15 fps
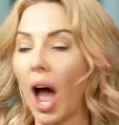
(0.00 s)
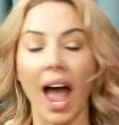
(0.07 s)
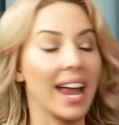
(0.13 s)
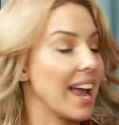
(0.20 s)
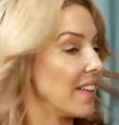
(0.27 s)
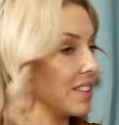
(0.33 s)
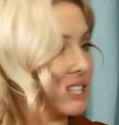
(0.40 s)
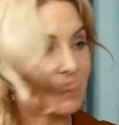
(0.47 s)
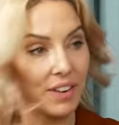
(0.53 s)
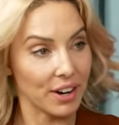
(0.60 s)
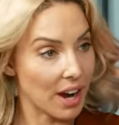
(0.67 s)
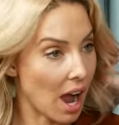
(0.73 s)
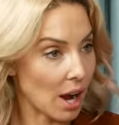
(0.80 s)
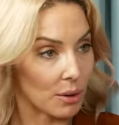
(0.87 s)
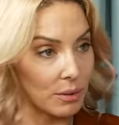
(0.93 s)
I end these very
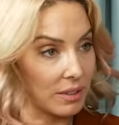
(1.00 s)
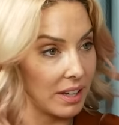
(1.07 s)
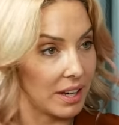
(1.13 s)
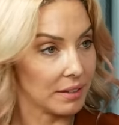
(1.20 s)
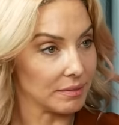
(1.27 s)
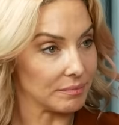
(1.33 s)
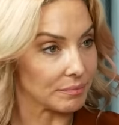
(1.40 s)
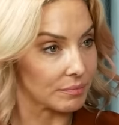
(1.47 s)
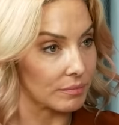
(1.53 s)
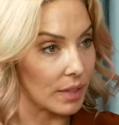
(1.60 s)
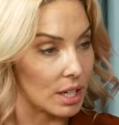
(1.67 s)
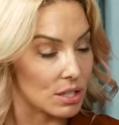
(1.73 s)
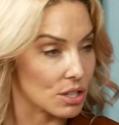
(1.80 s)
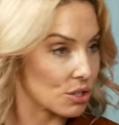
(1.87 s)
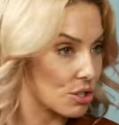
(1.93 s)
awkwardly
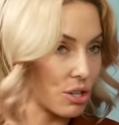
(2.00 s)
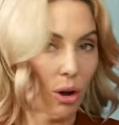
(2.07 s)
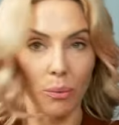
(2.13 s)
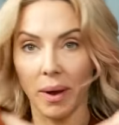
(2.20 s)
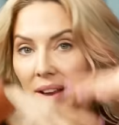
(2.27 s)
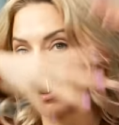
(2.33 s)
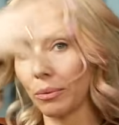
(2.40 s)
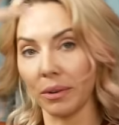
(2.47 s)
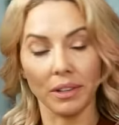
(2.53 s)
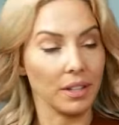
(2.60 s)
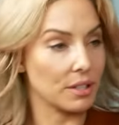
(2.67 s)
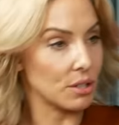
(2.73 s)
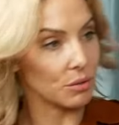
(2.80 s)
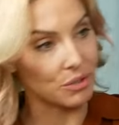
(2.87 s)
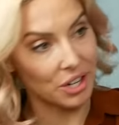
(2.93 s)
because there's no way to really
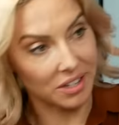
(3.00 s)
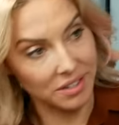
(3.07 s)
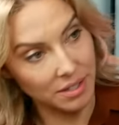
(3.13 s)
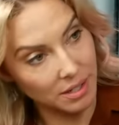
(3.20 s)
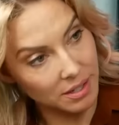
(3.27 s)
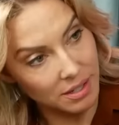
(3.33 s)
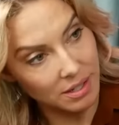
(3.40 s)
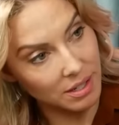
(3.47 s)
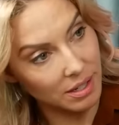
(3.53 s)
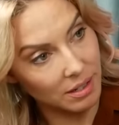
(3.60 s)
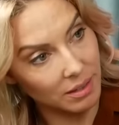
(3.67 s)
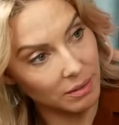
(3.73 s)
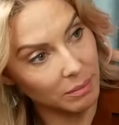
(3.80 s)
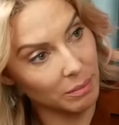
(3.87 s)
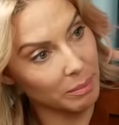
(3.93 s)
do justice
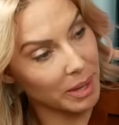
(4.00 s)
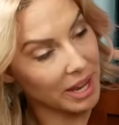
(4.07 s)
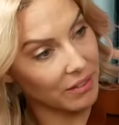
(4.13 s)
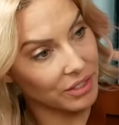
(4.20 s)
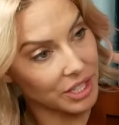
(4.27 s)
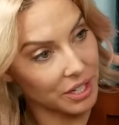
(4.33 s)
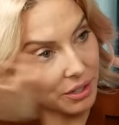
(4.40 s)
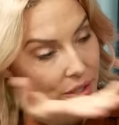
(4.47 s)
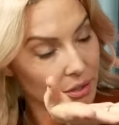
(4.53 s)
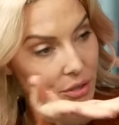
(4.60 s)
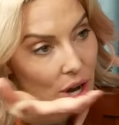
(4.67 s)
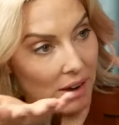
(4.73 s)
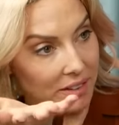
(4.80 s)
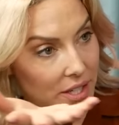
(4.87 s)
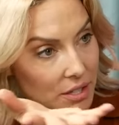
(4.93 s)
to being able to hear you
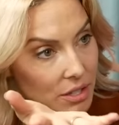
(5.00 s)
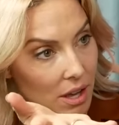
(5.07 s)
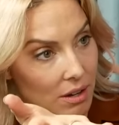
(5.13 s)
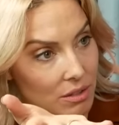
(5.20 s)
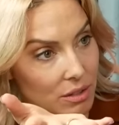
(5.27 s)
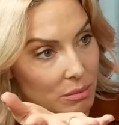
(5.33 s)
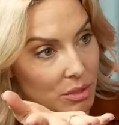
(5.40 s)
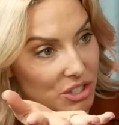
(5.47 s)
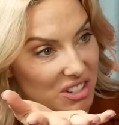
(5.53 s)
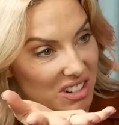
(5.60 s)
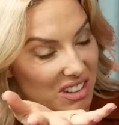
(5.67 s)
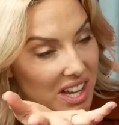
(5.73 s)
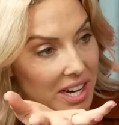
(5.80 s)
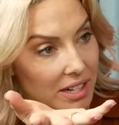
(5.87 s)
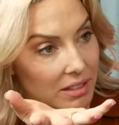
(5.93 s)
talk this long. So I'm just going to
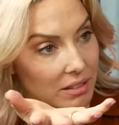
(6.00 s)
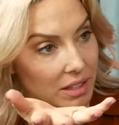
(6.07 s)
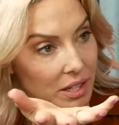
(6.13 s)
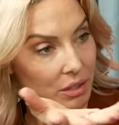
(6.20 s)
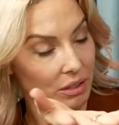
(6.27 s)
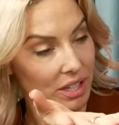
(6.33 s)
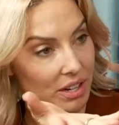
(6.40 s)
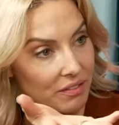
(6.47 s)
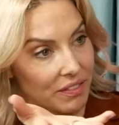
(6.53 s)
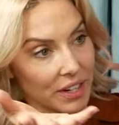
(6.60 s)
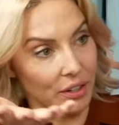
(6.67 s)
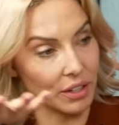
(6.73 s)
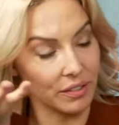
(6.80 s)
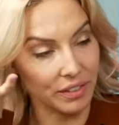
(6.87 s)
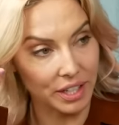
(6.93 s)
let it literally and
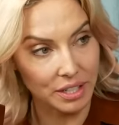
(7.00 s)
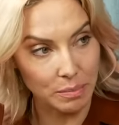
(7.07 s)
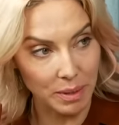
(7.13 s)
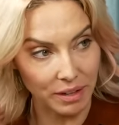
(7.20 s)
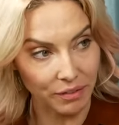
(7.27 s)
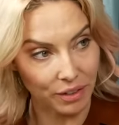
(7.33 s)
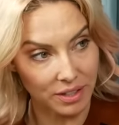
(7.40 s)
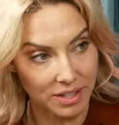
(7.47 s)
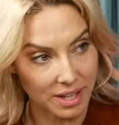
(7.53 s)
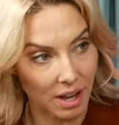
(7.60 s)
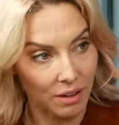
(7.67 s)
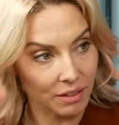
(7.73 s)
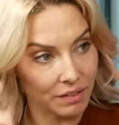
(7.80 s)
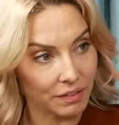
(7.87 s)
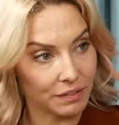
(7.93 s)
figuratively speak for
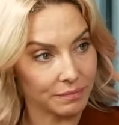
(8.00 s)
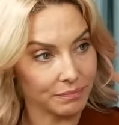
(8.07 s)
itself.